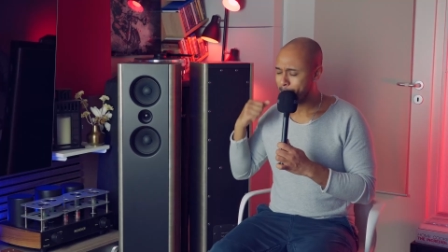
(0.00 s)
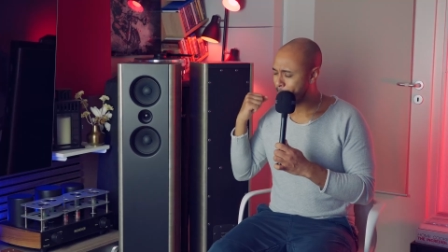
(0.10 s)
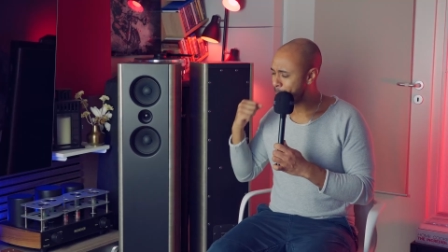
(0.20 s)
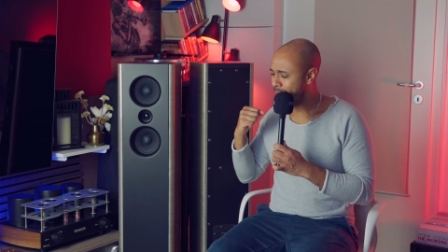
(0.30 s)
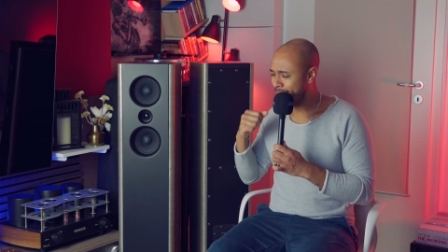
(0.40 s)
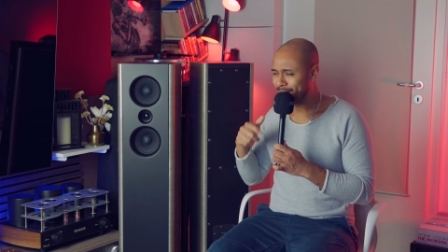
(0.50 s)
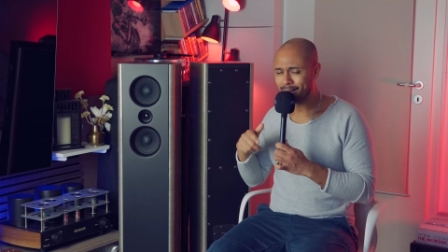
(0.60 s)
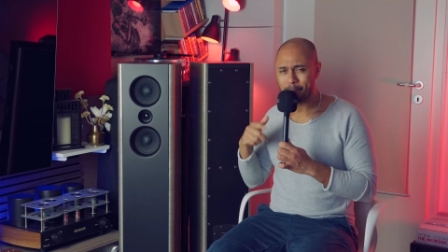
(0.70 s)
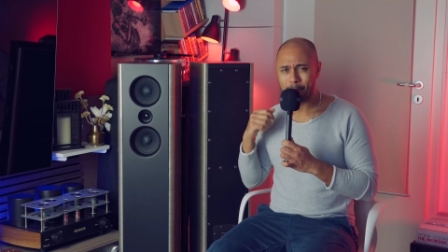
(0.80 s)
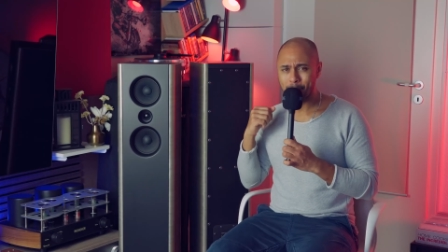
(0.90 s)
Bang,
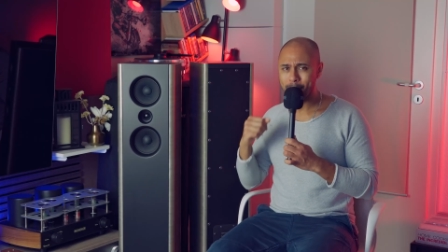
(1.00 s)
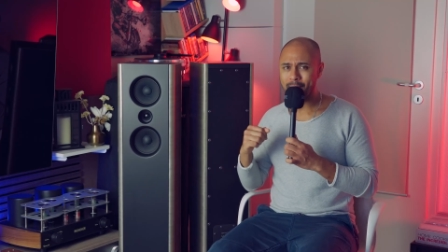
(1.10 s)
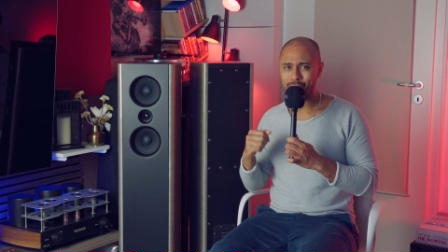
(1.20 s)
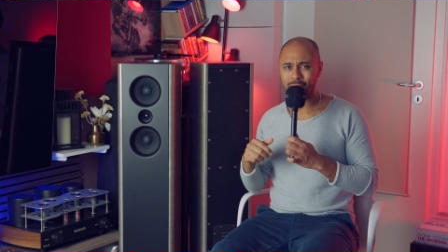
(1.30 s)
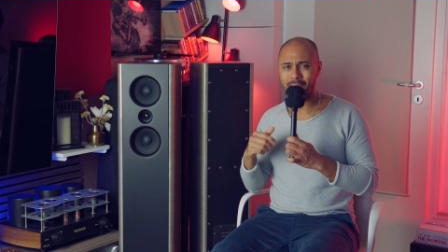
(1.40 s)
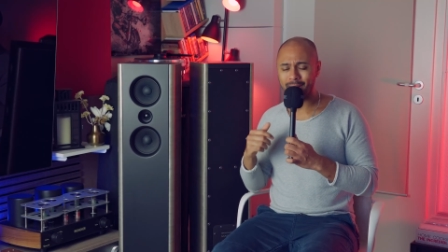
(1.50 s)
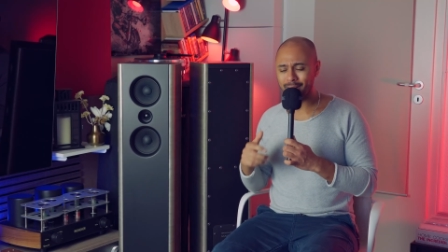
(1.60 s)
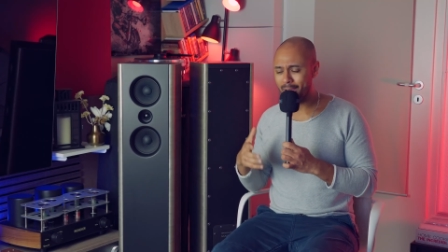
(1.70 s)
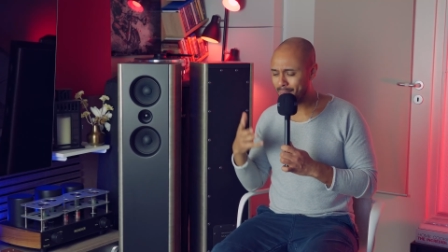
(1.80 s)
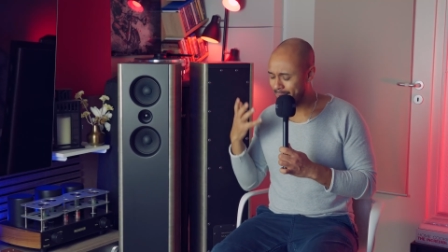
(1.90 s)
magic
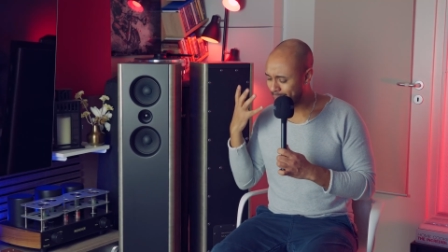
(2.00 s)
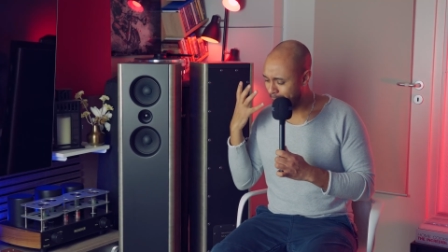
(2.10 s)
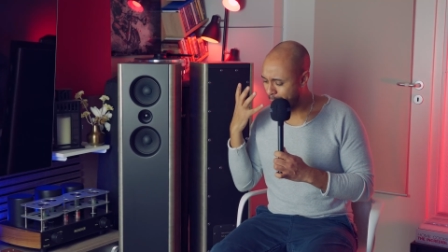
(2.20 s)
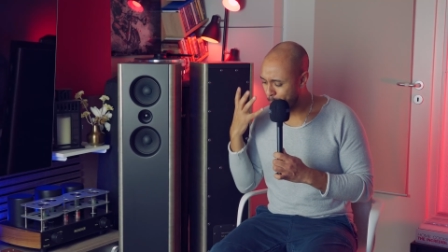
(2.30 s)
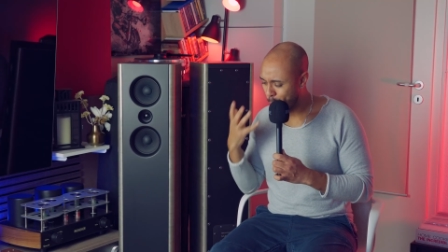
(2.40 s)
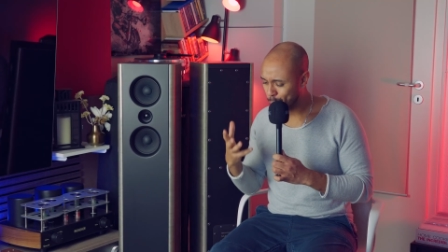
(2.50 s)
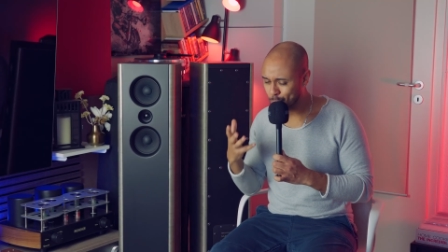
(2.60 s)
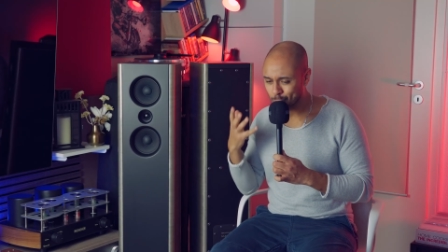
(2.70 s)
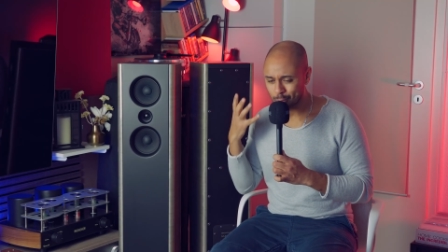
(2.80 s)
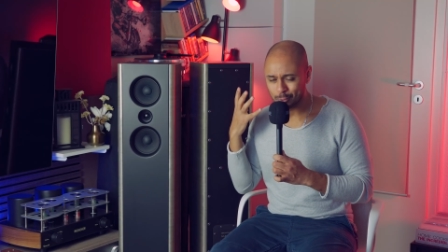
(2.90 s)
arrived and I
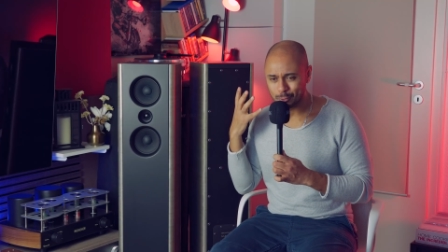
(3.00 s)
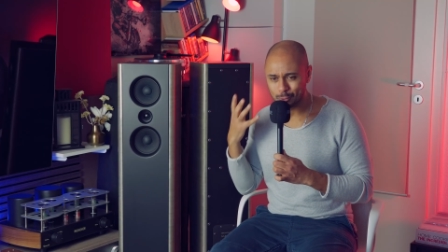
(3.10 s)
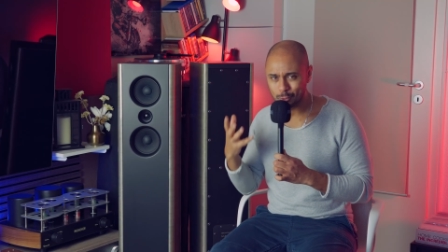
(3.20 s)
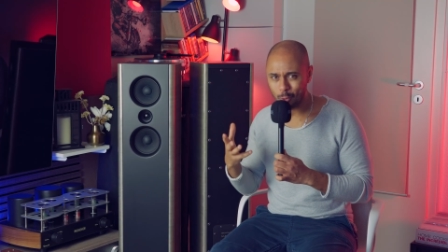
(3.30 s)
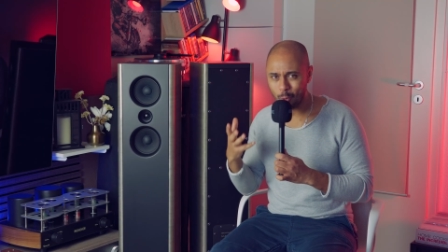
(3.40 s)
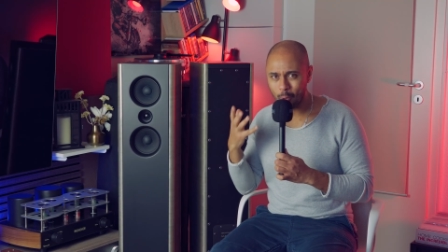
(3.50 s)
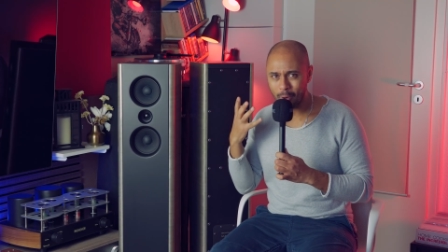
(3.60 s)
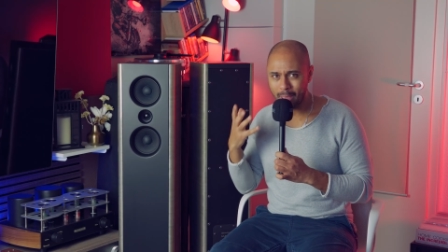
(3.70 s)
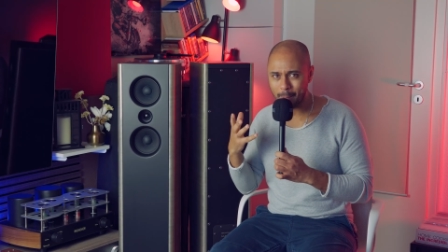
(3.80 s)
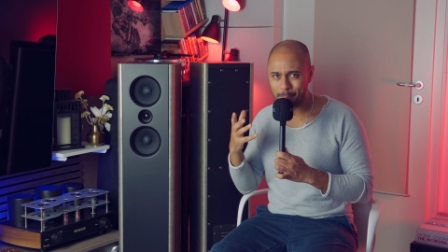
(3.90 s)
was so
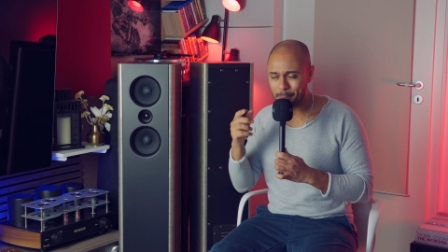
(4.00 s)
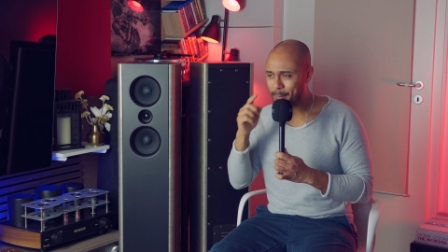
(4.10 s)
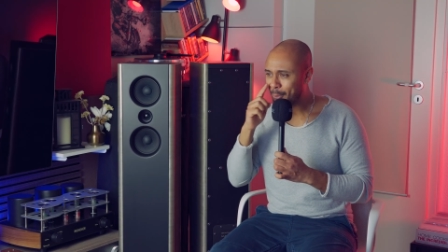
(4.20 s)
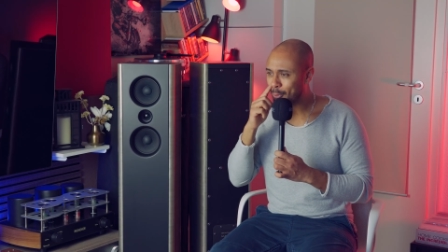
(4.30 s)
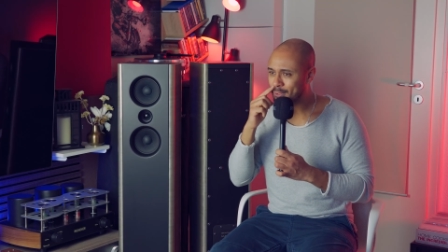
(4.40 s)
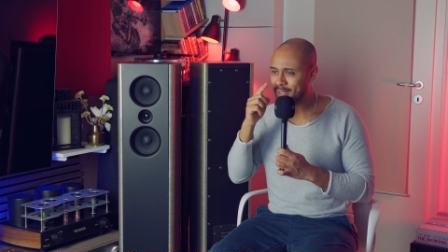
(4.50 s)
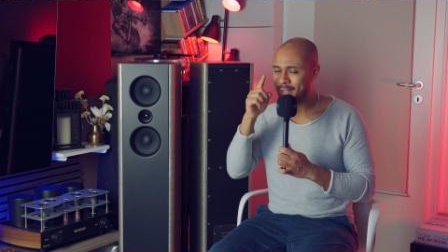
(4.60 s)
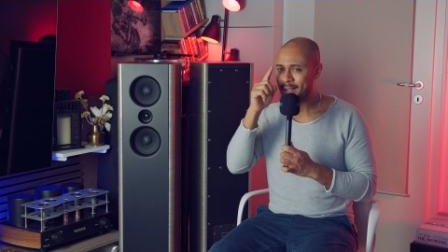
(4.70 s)
happy because